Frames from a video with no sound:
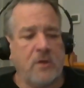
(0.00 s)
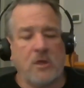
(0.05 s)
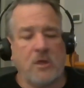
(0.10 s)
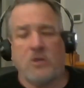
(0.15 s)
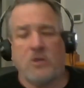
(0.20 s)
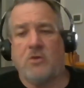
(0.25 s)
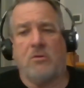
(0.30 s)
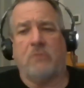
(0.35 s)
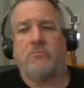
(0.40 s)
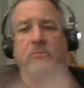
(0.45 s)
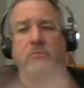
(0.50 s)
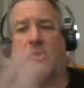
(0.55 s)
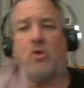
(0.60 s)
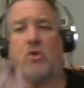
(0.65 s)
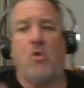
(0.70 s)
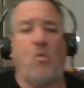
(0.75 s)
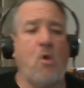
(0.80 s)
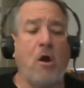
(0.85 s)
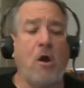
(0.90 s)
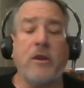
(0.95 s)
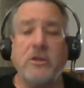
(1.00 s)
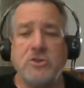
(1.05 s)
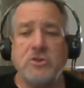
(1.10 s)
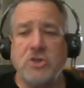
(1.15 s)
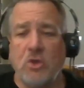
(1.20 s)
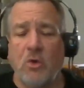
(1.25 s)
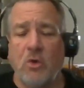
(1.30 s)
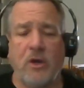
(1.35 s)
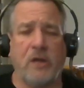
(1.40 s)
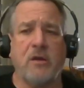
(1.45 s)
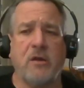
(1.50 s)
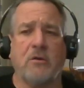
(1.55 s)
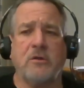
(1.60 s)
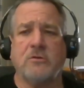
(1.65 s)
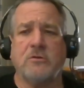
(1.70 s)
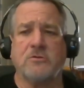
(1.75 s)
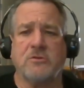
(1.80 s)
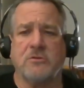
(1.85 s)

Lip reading: you don't want to do it, or you're